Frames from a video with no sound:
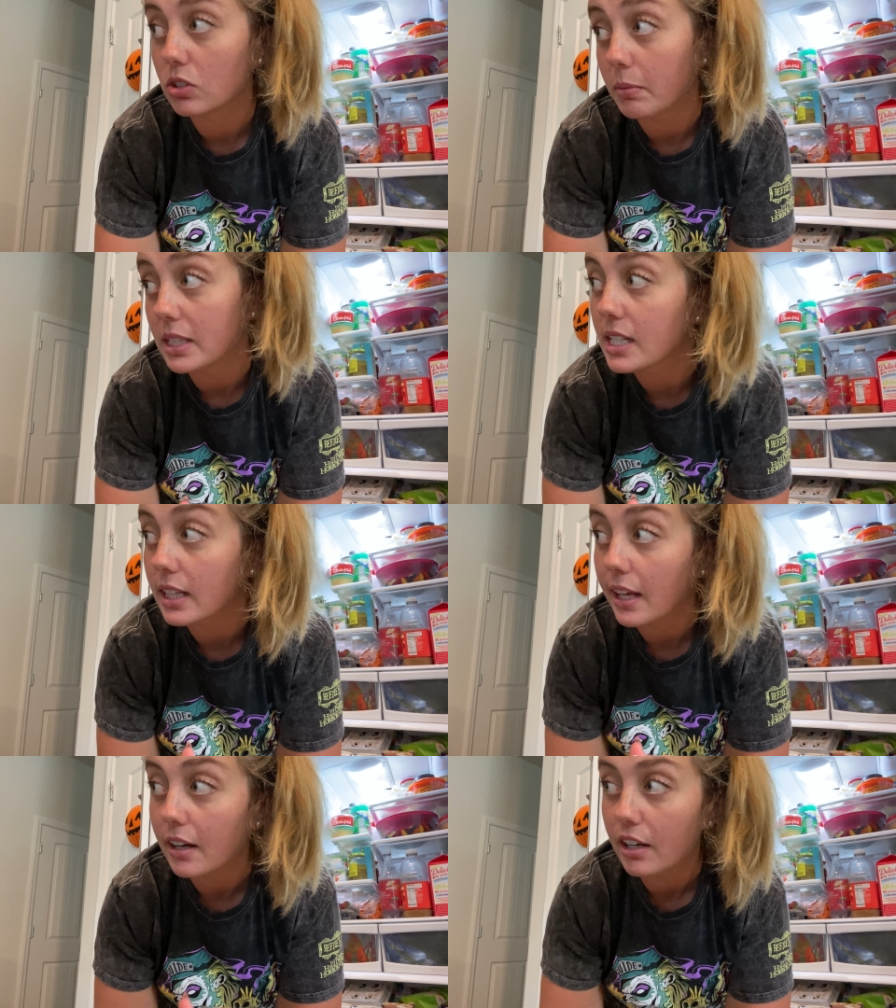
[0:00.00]
Do you want me to take
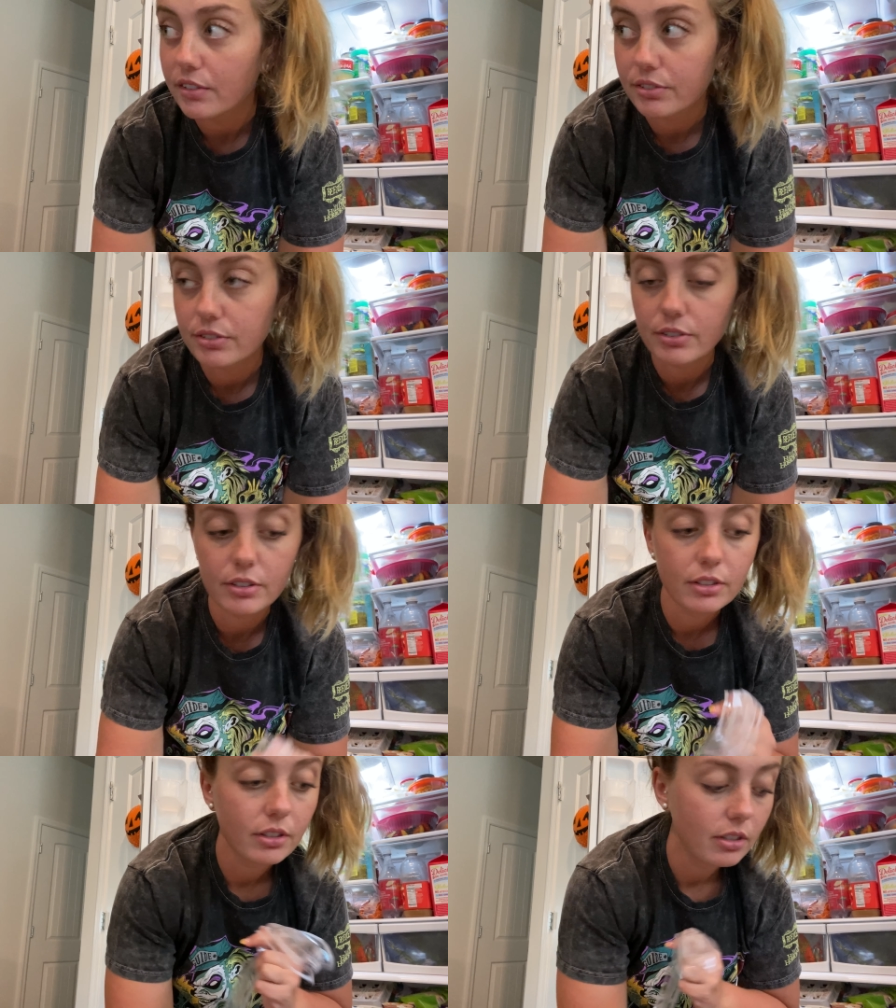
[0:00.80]
that
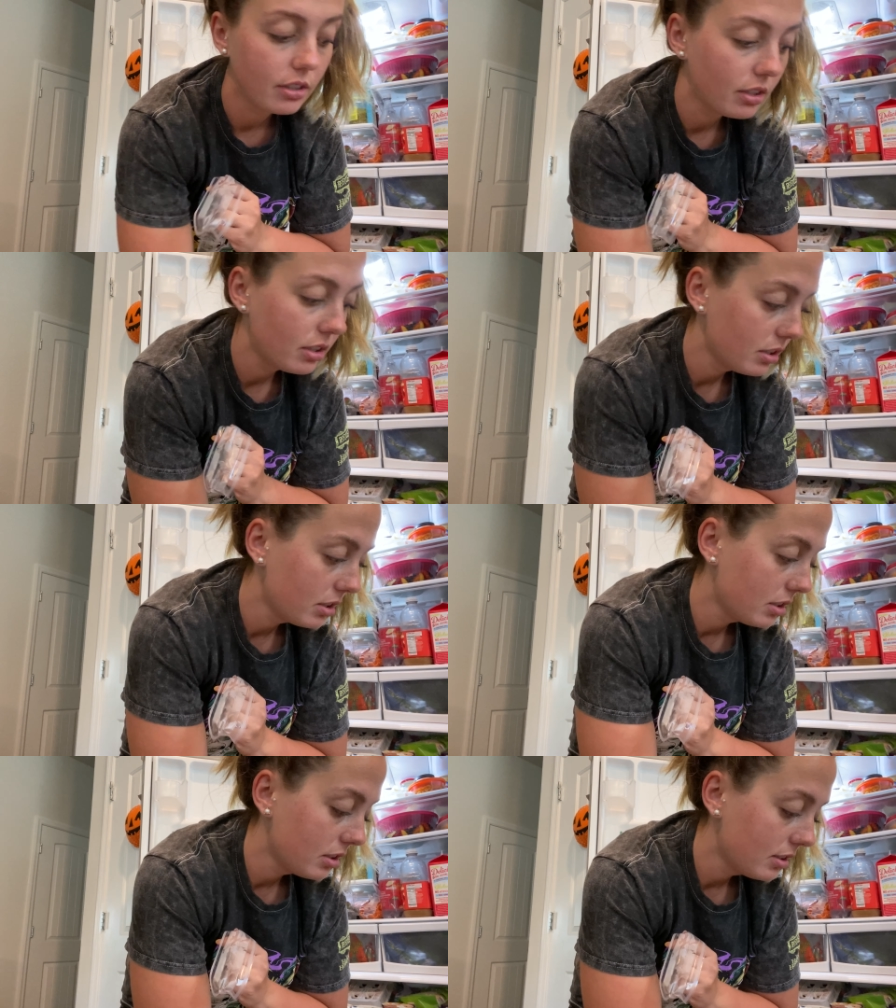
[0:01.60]
off? There
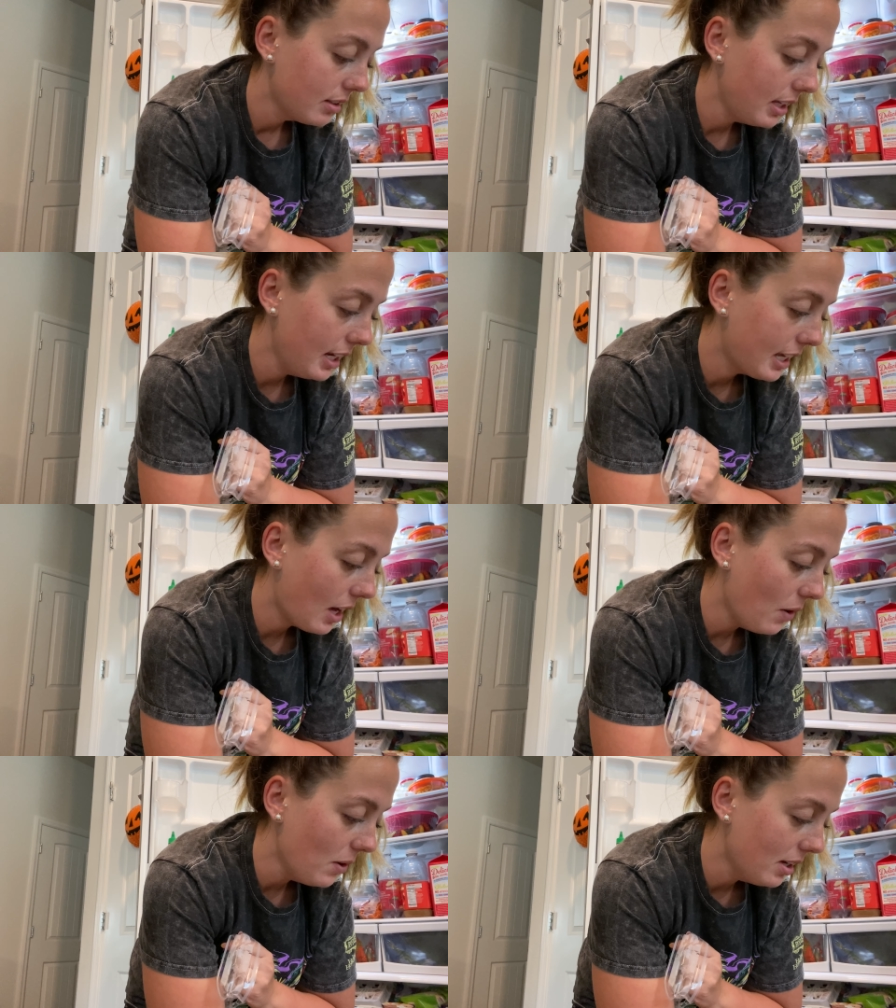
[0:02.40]
you
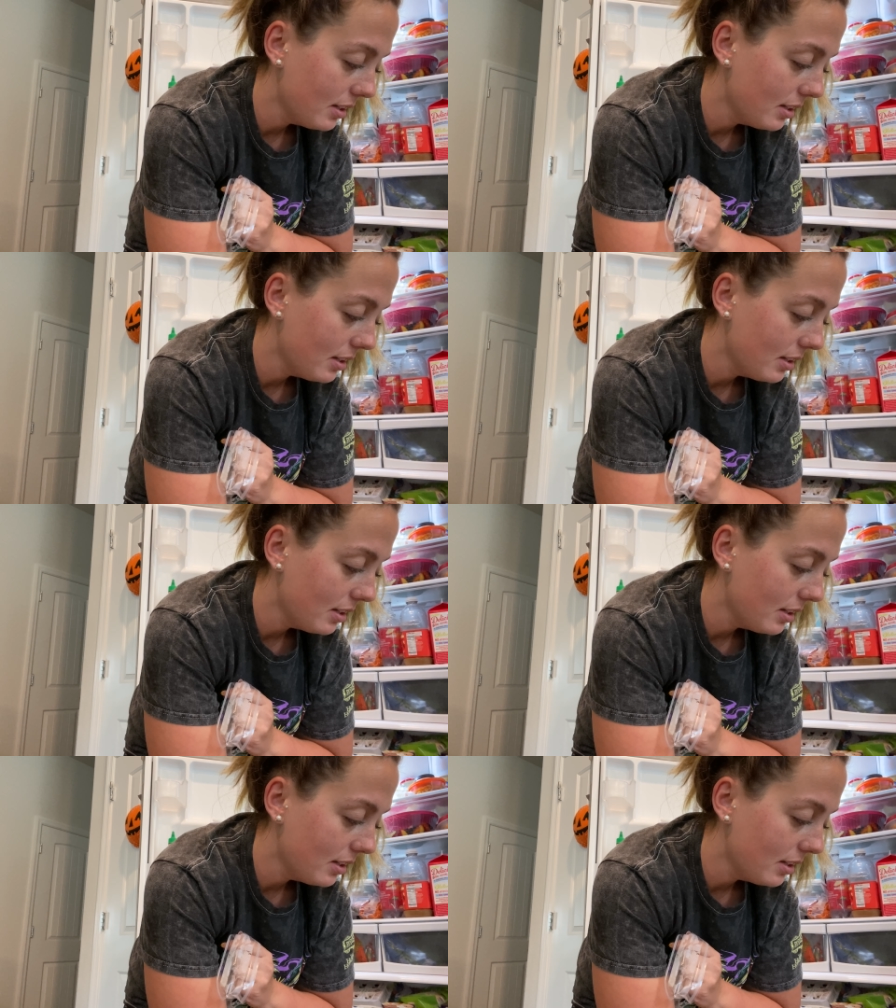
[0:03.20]
go.